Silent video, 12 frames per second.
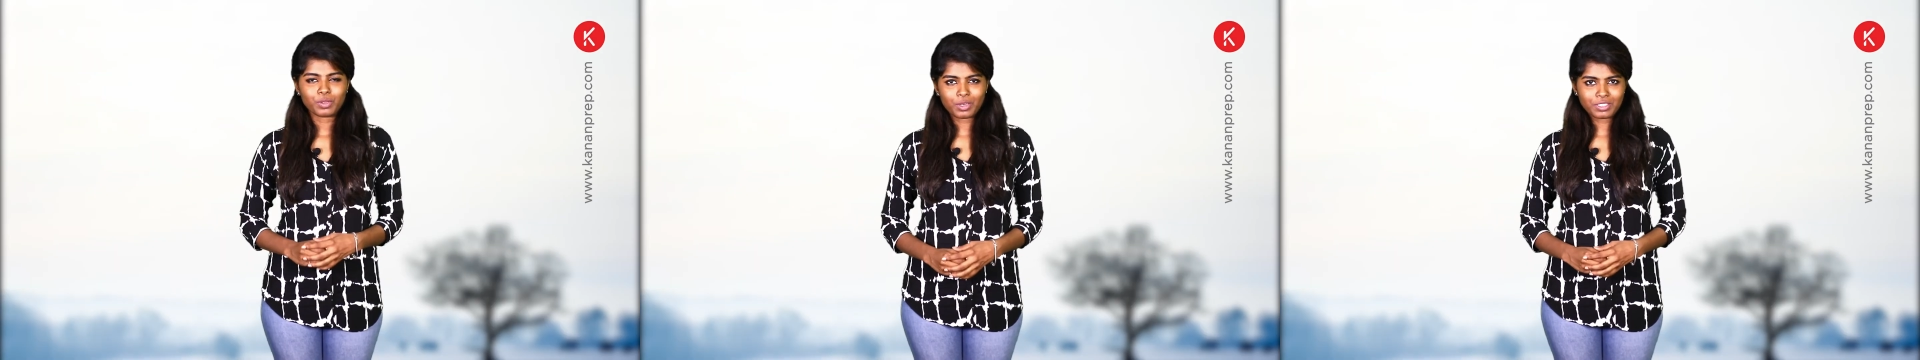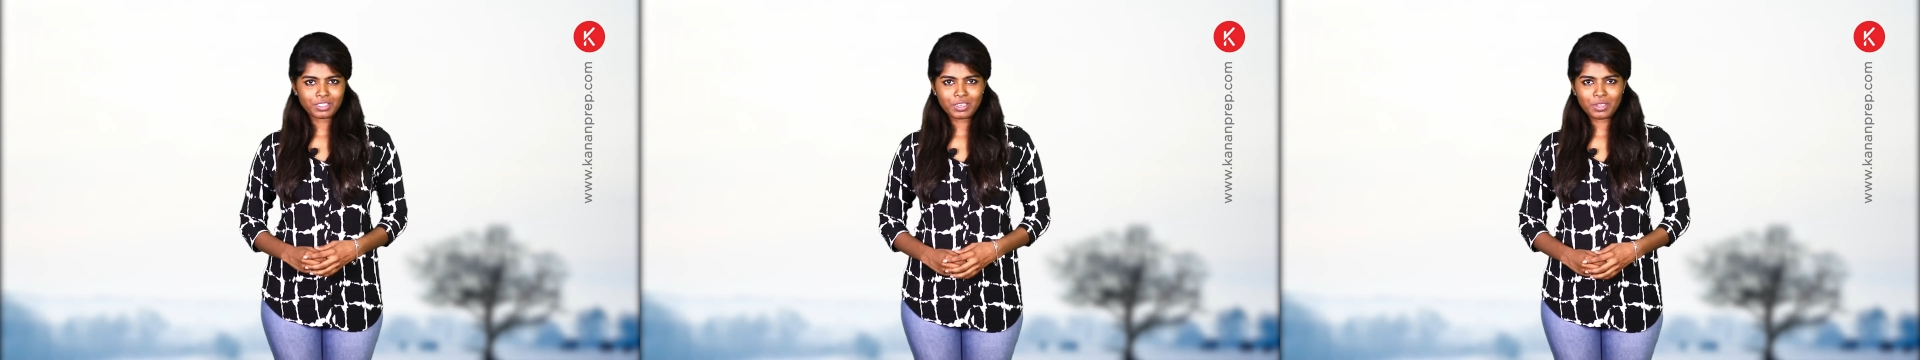
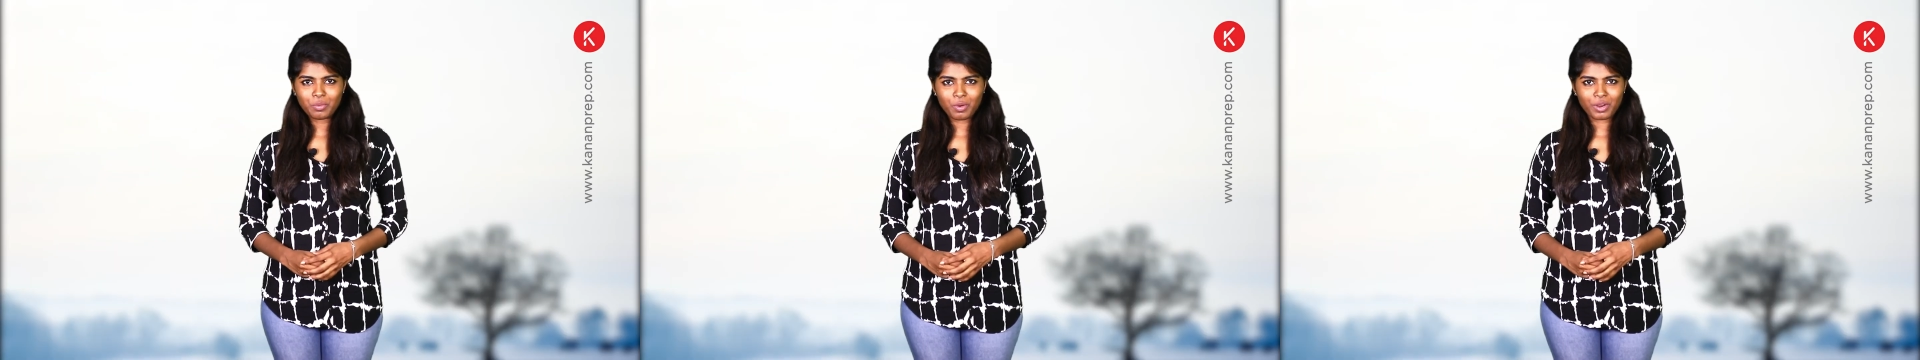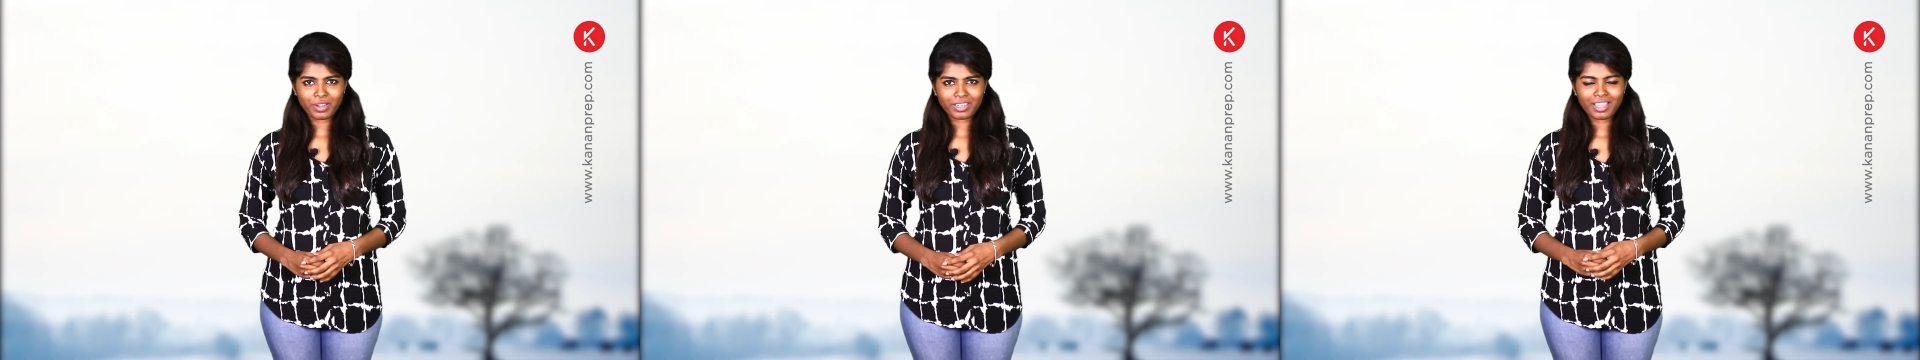learned a new
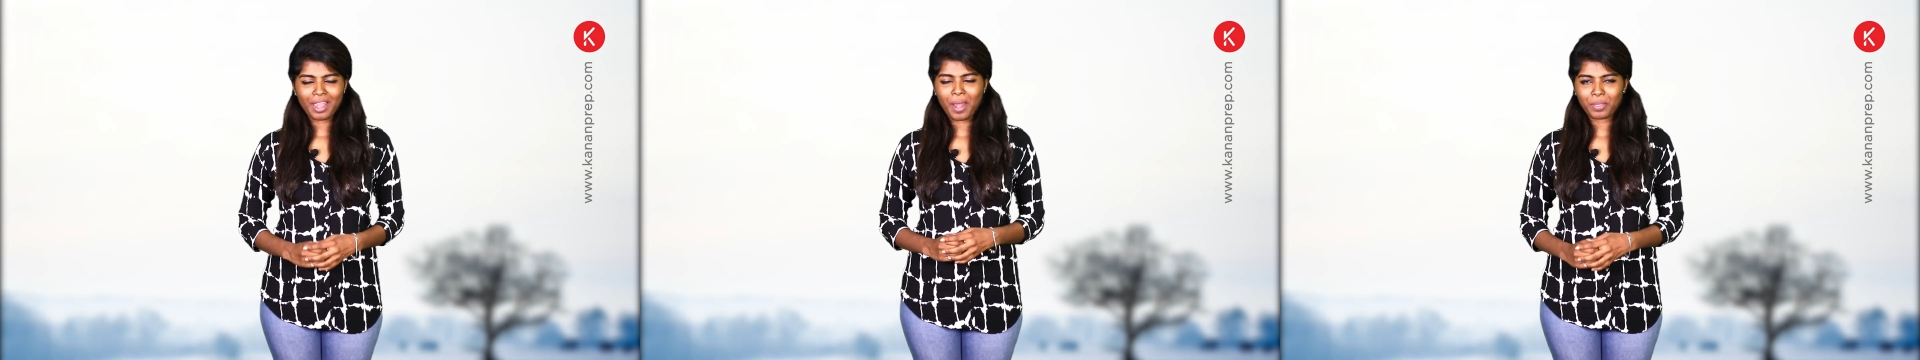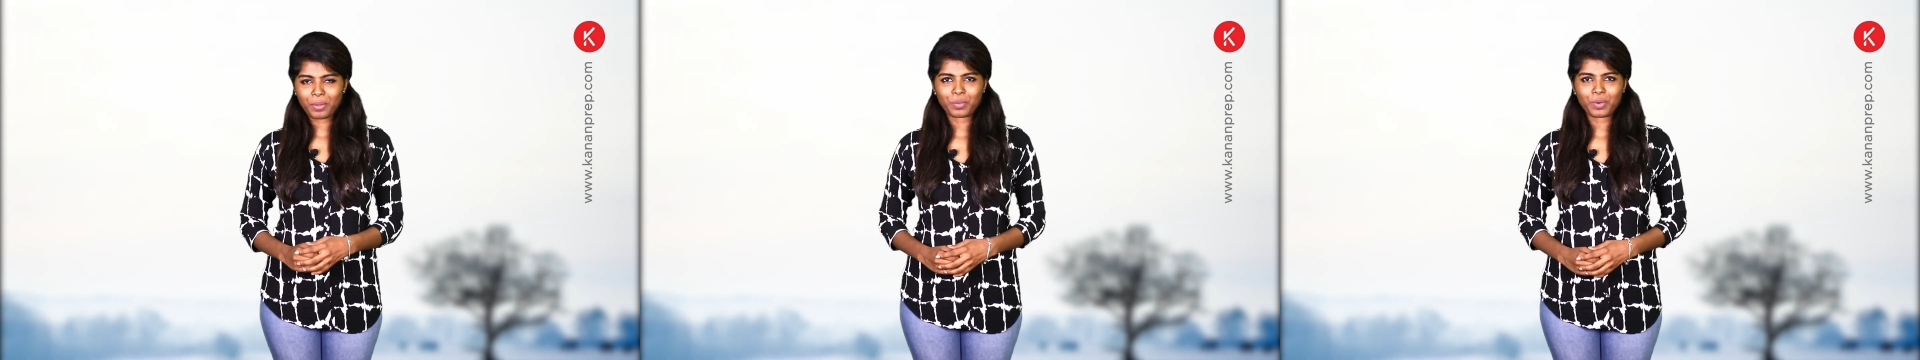word,
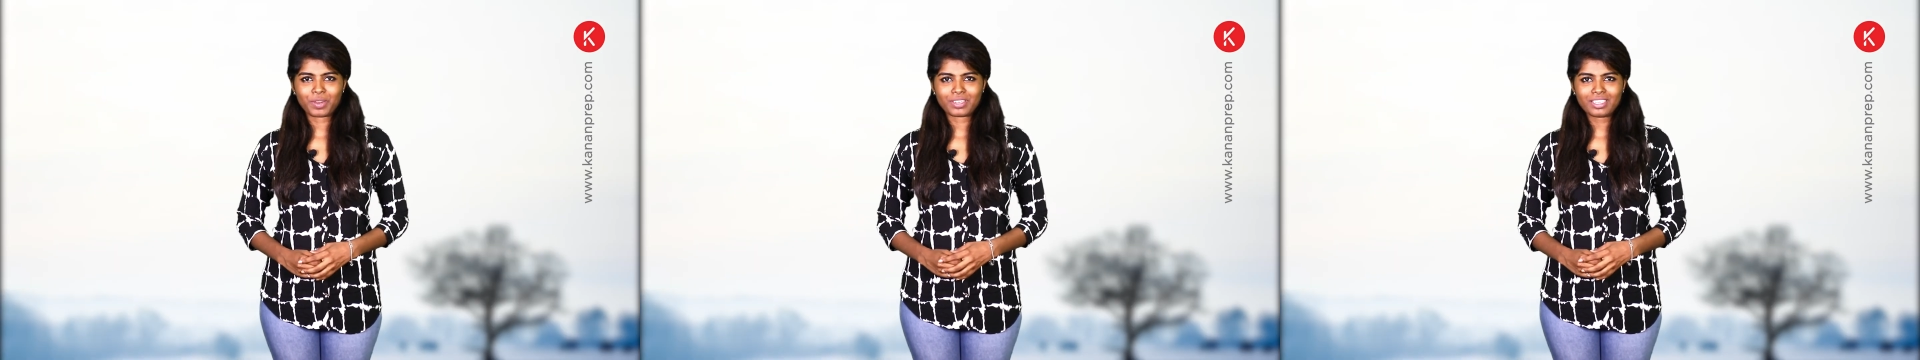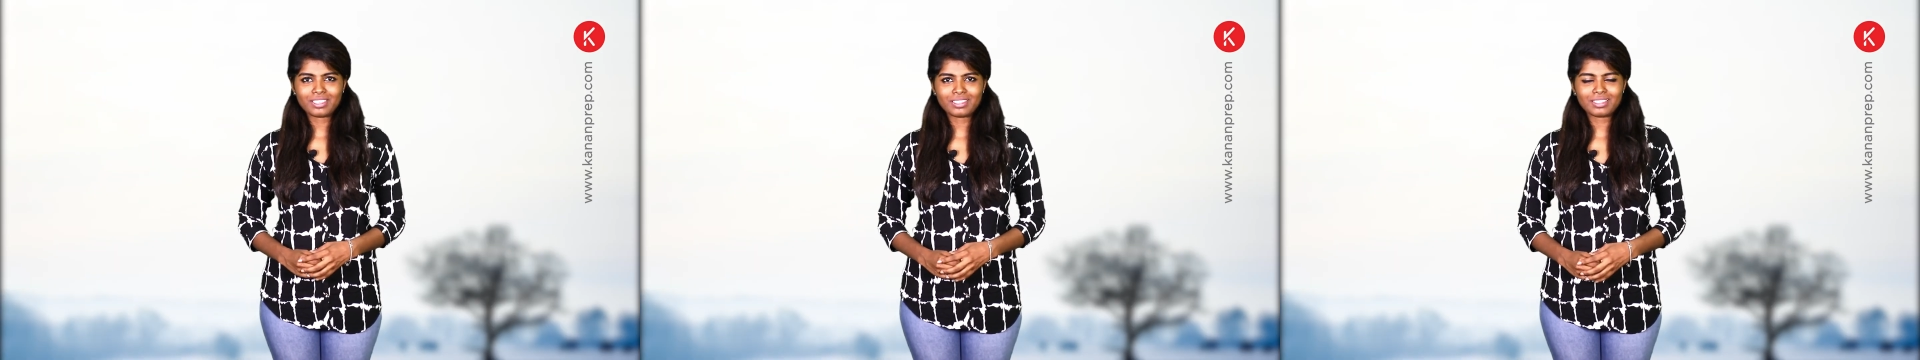and the
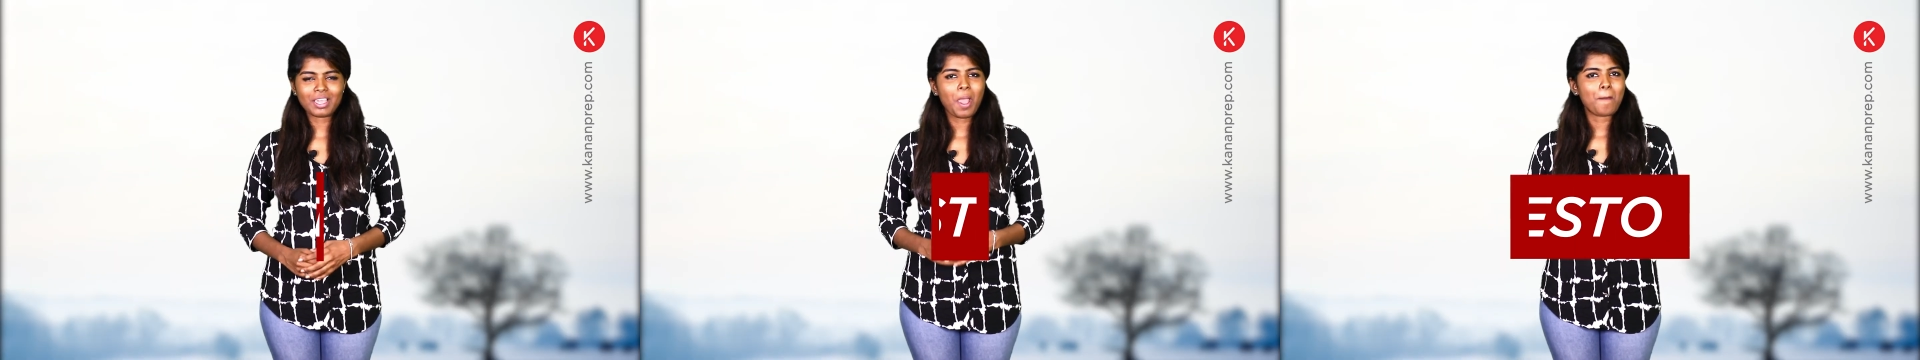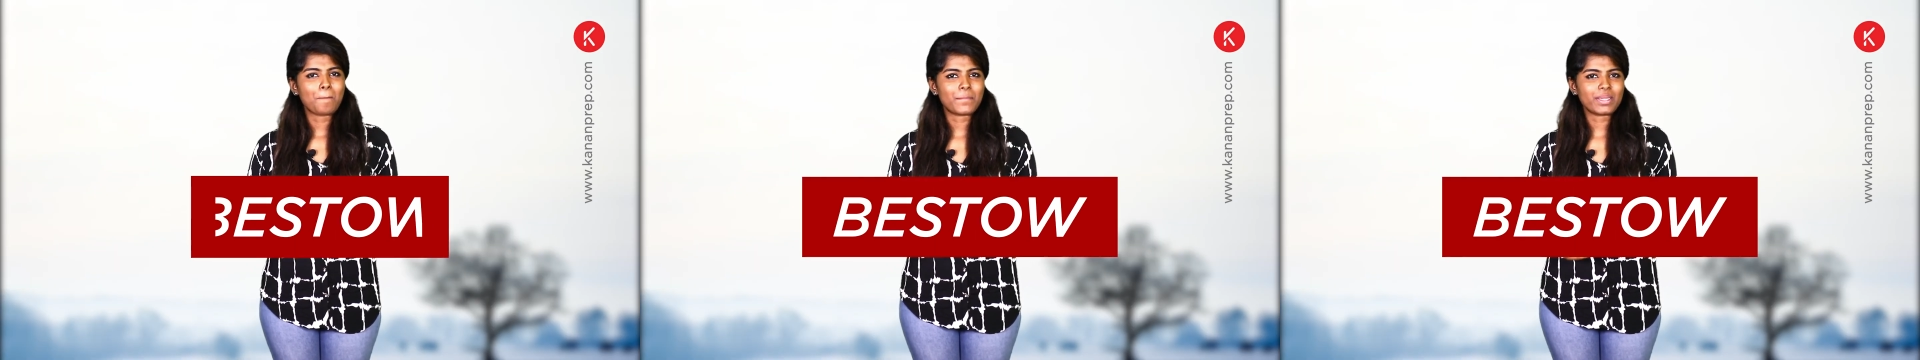word is
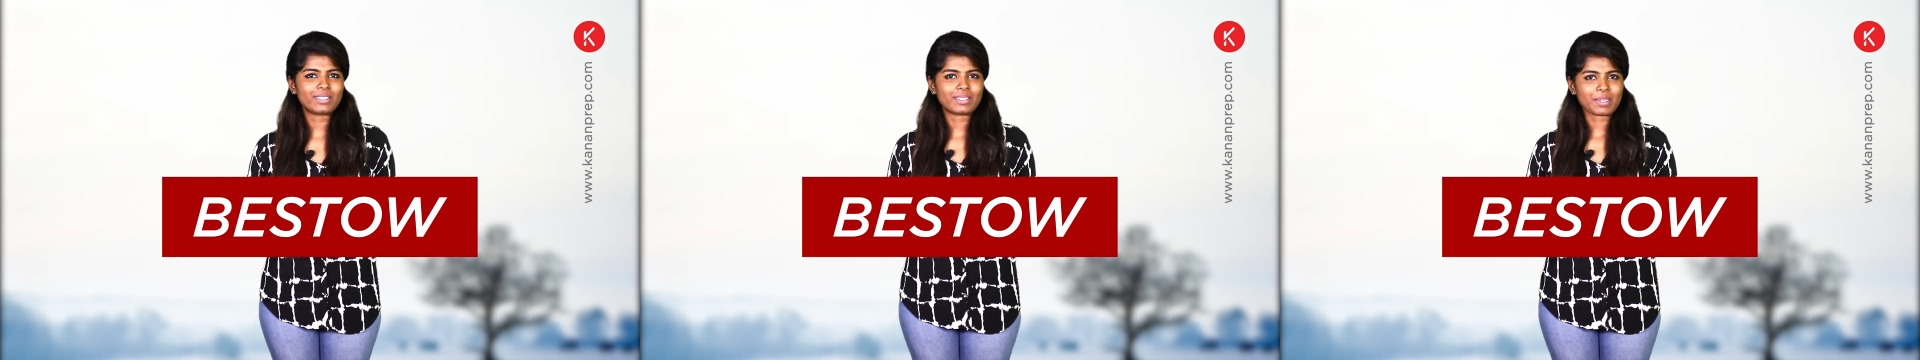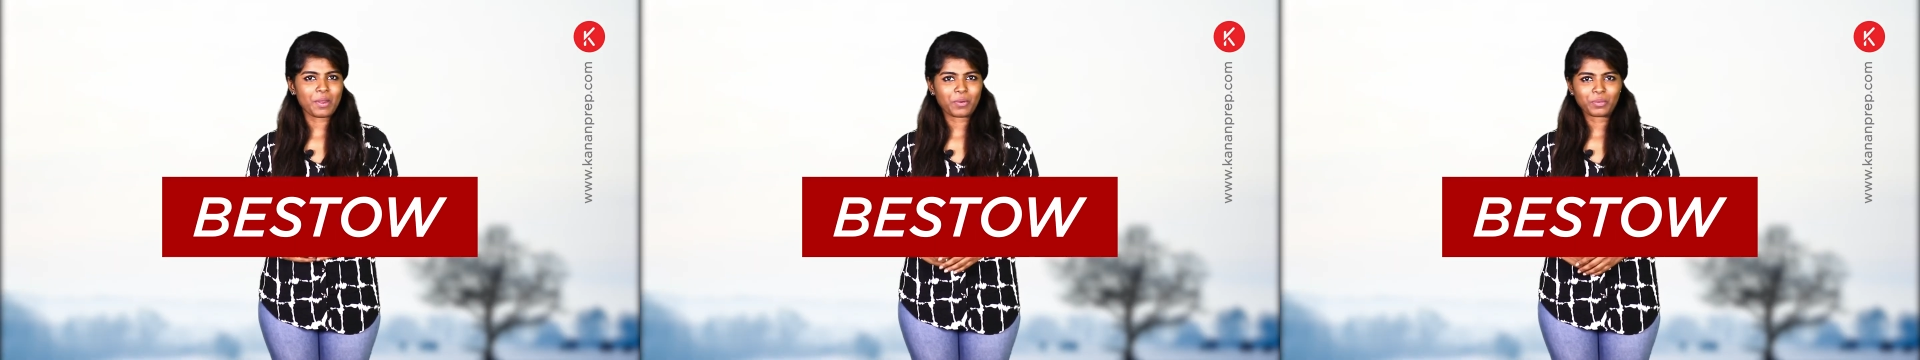
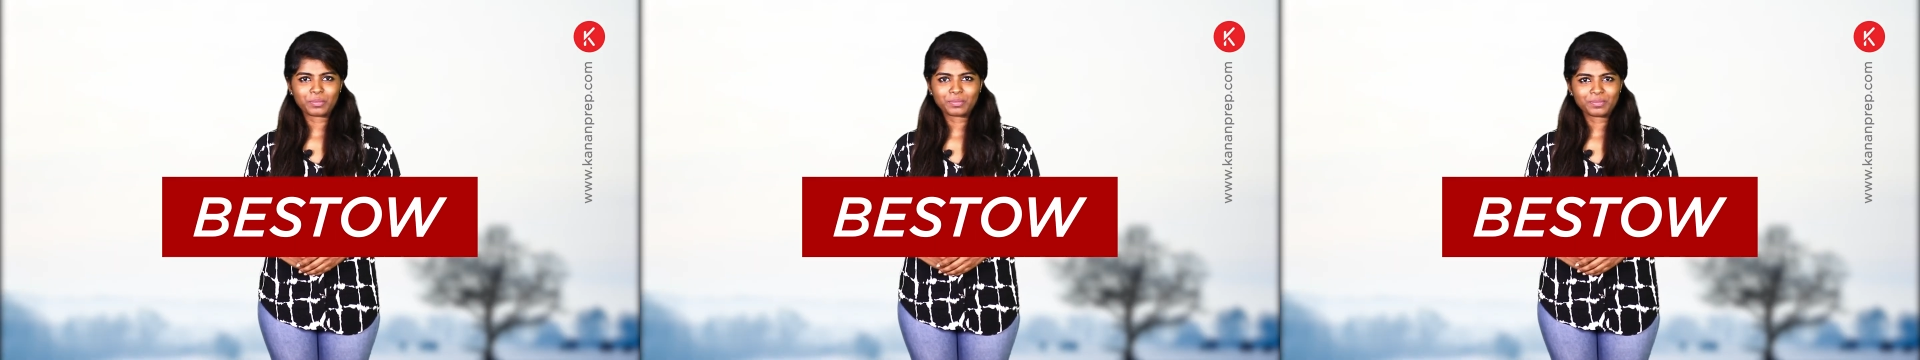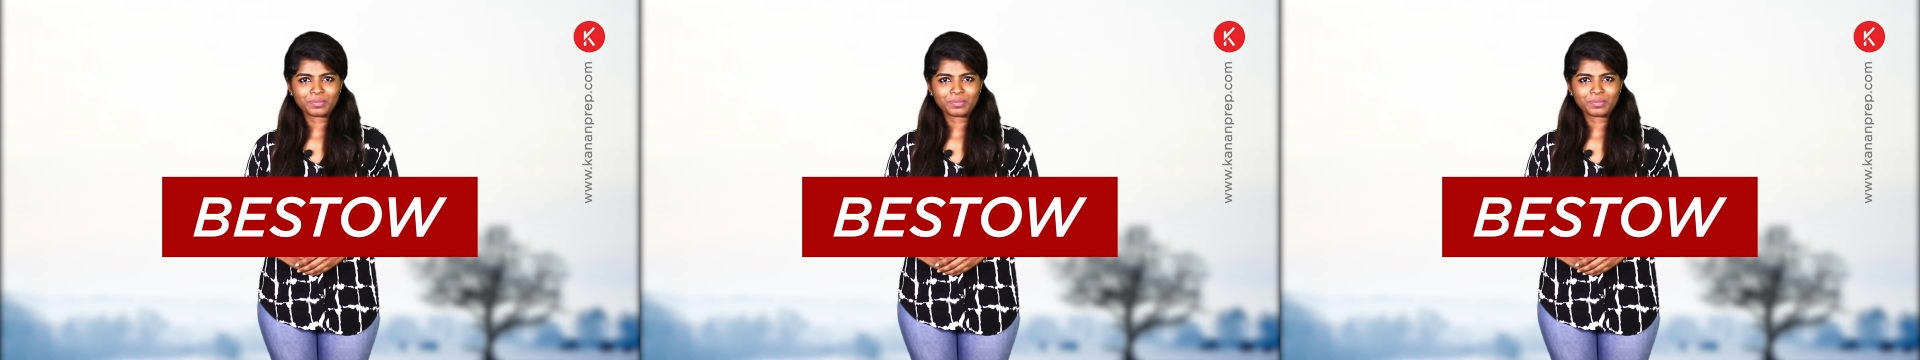bestow.